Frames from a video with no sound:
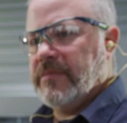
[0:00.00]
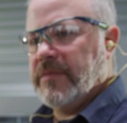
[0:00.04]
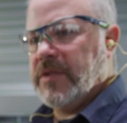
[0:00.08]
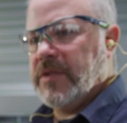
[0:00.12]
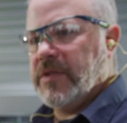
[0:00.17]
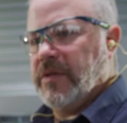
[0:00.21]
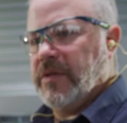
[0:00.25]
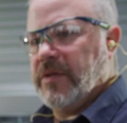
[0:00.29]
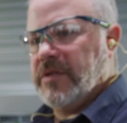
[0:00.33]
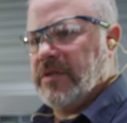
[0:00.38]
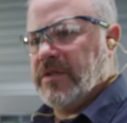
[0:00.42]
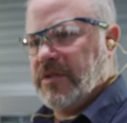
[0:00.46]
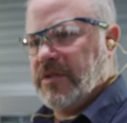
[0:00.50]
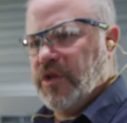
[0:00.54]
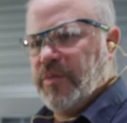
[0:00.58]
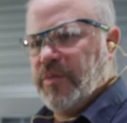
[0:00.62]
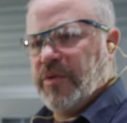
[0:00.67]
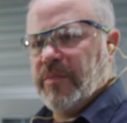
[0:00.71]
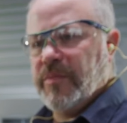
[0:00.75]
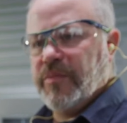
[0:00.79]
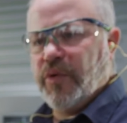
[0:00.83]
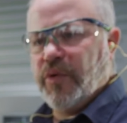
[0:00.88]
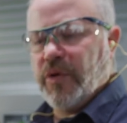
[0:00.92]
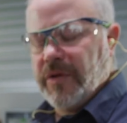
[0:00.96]
So it's
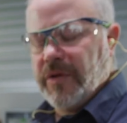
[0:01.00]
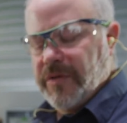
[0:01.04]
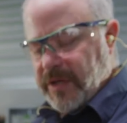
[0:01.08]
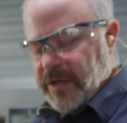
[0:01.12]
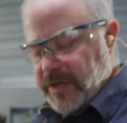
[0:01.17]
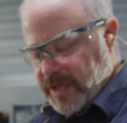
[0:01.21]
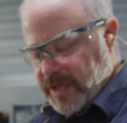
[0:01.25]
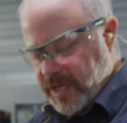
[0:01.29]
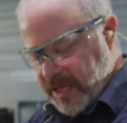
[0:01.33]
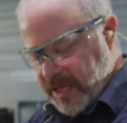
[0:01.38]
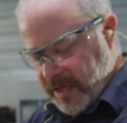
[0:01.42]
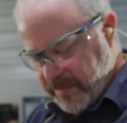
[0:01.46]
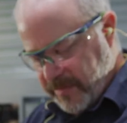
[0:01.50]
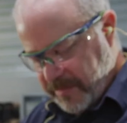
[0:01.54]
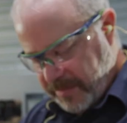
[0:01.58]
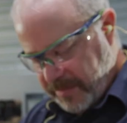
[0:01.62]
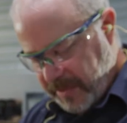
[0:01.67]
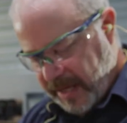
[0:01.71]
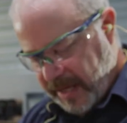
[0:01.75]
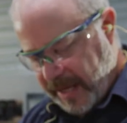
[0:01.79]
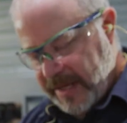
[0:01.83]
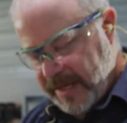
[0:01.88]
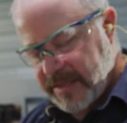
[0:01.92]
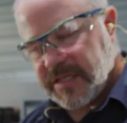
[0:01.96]
super important that you keep
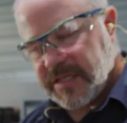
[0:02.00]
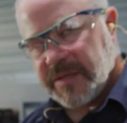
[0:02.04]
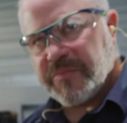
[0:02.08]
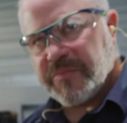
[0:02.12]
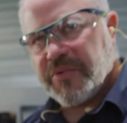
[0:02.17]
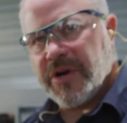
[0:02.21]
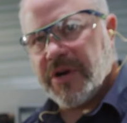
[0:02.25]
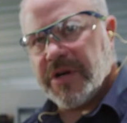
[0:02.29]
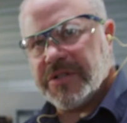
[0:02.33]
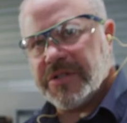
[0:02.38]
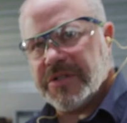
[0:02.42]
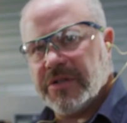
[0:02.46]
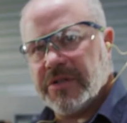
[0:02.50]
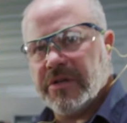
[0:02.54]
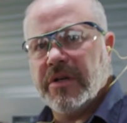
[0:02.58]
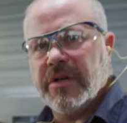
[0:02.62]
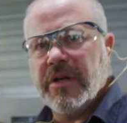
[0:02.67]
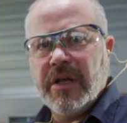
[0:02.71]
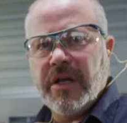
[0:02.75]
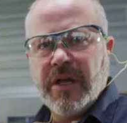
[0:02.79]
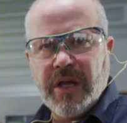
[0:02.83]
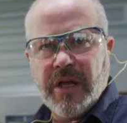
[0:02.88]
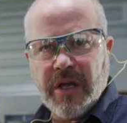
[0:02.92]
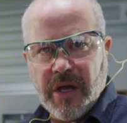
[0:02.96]
constant pressure
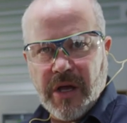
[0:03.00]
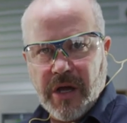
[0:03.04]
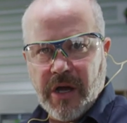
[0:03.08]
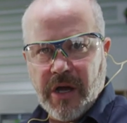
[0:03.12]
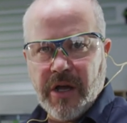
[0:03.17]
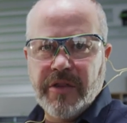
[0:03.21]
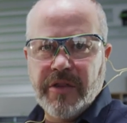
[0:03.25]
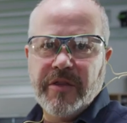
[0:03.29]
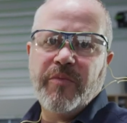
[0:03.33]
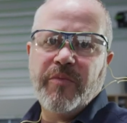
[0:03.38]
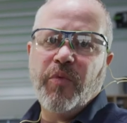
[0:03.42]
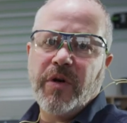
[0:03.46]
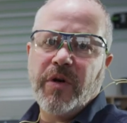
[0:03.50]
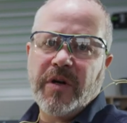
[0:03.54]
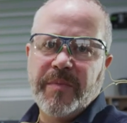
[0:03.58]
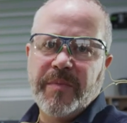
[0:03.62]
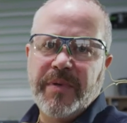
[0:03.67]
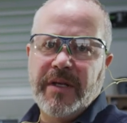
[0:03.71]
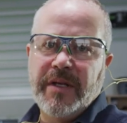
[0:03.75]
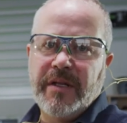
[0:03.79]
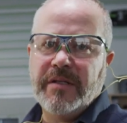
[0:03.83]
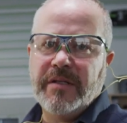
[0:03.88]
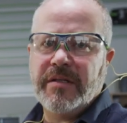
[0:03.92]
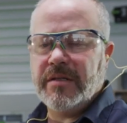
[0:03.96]
on the
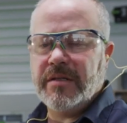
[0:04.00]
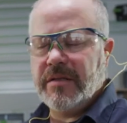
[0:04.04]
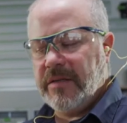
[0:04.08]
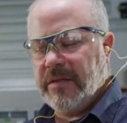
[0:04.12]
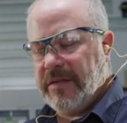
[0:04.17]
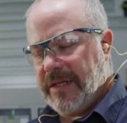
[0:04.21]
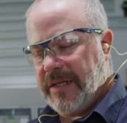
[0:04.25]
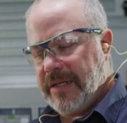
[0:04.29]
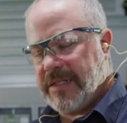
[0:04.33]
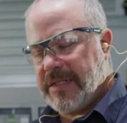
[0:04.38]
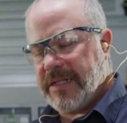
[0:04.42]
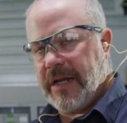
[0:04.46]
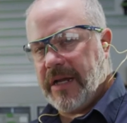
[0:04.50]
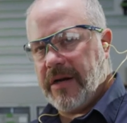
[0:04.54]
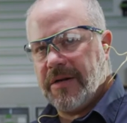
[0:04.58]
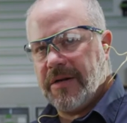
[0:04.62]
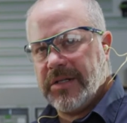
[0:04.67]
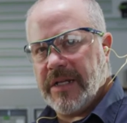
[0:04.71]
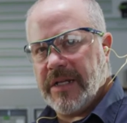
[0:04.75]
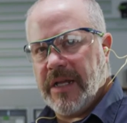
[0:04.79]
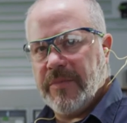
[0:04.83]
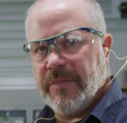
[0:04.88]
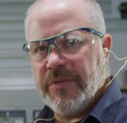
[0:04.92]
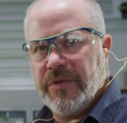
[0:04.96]
workpiece the entire
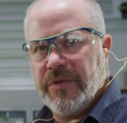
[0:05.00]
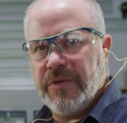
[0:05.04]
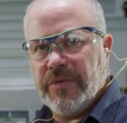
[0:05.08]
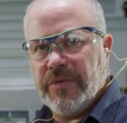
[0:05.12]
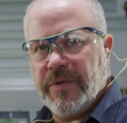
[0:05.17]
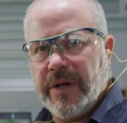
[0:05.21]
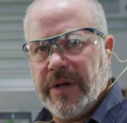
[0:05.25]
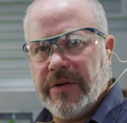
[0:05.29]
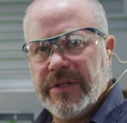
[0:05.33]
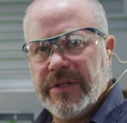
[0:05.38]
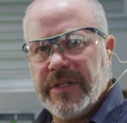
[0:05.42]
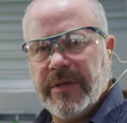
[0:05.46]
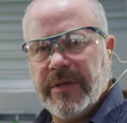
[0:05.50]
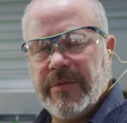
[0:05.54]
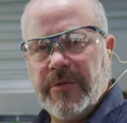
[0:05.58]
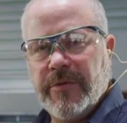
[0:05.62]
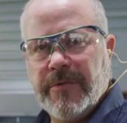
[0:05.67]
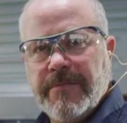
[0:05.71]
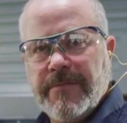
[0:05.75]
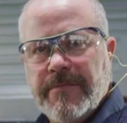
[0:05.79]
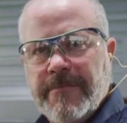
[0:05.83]
time through the router table.